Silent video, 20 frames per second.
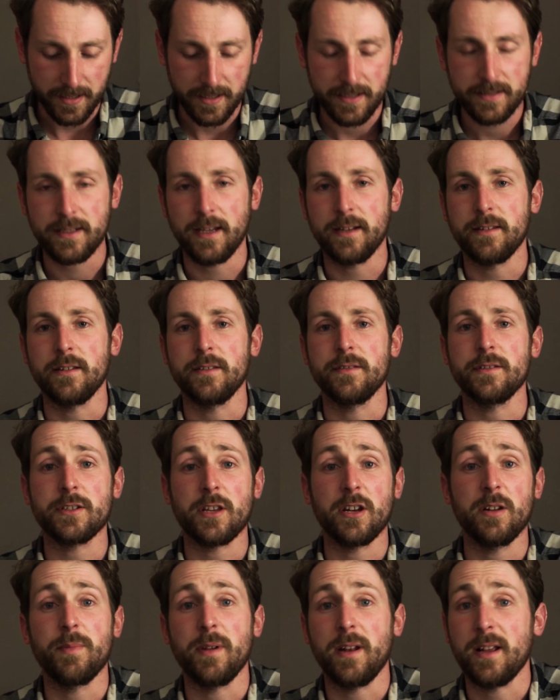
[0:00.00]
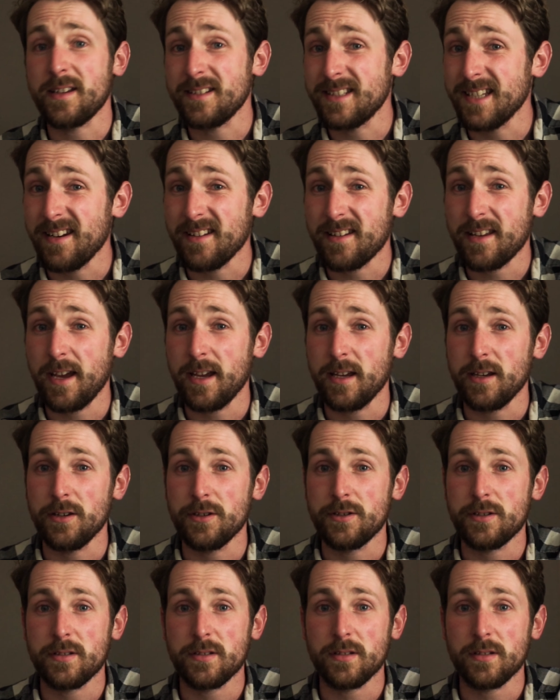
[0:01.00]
and he said that there's going to be like a dedicated